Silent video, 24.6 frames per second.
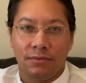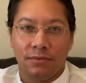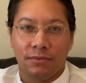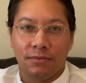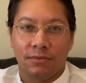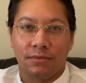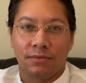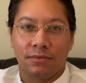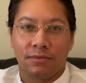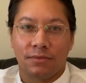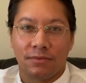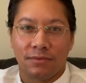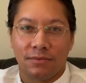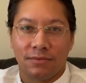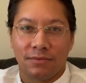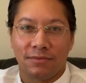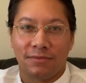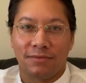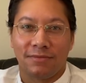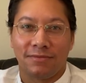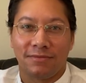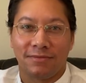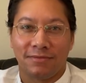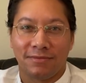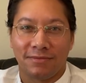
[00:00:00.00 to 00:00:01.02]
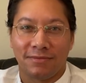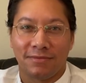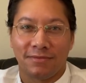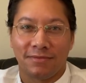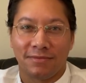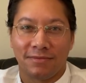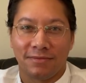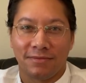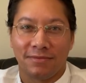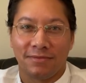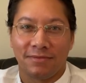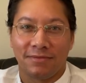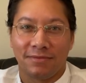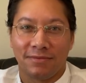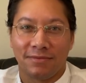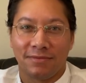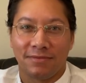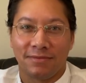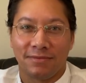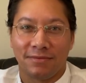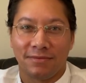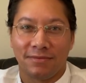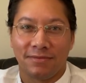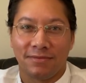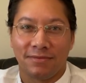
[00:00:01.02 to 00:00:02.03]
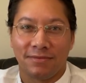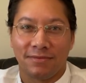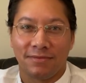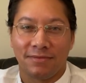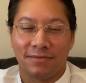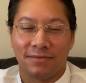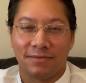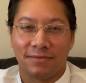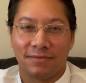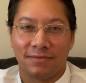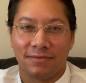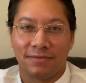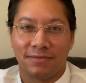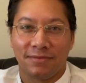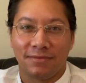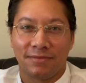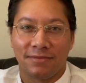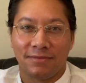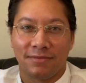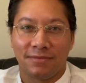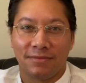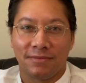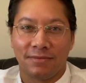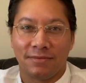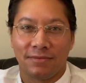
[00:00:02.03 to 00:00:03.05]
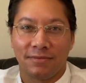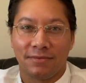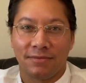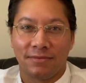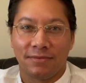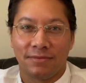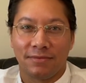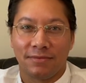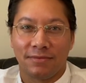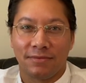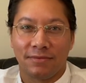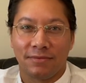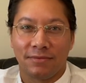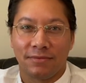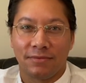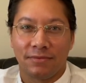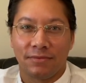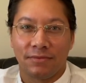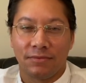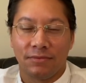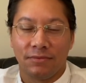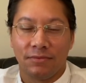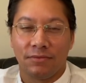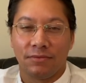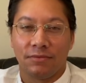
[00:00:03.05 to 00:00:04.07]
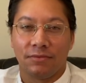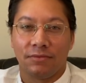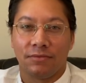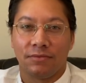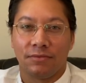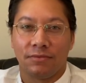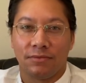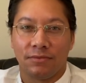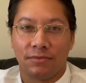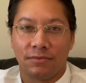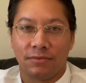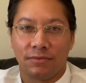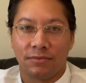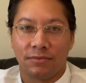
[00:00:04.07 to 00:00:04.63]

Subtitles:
(not speaking)